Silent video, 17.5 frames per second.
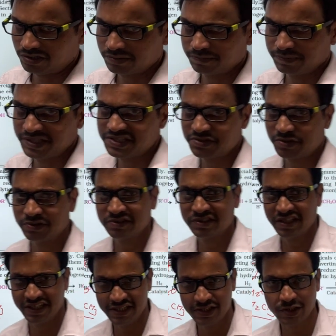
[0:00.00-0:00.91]
Not
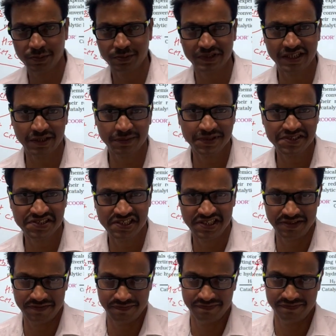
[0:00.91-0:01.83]
based on the length of the
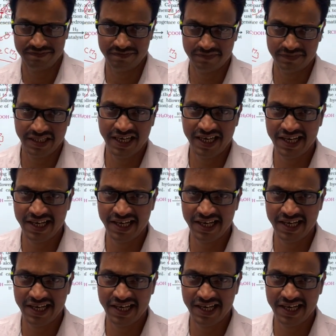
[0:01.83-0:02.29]
carbon chain,